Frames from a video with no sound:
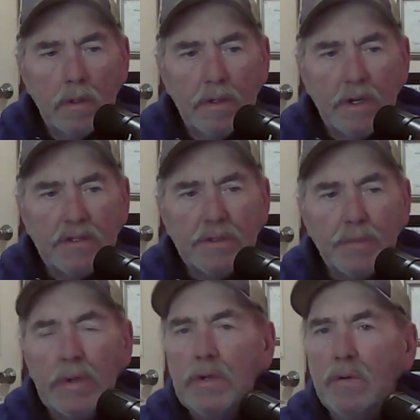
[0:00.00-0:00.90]
doesn't
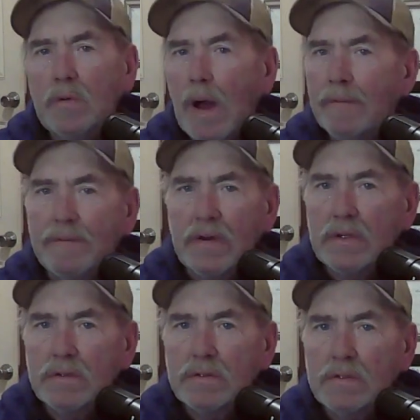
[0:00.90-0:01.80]
bring you
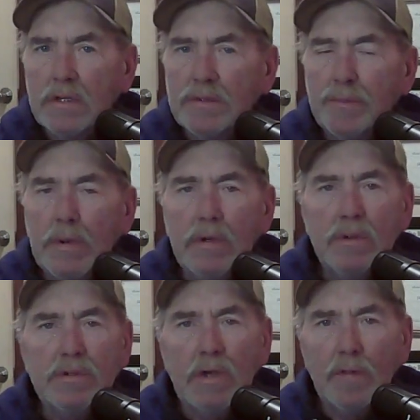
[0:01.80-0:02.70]
confidence, doesn't bring you
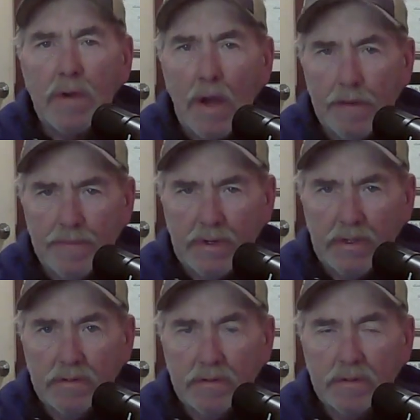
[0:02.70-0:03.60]
self
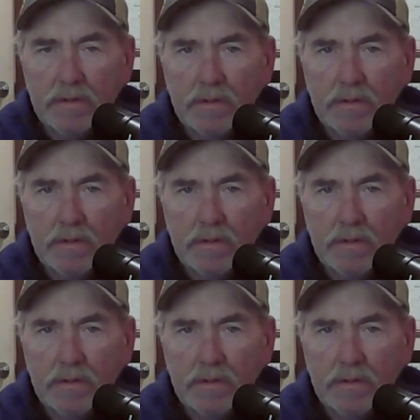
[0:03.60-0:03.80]
confidence.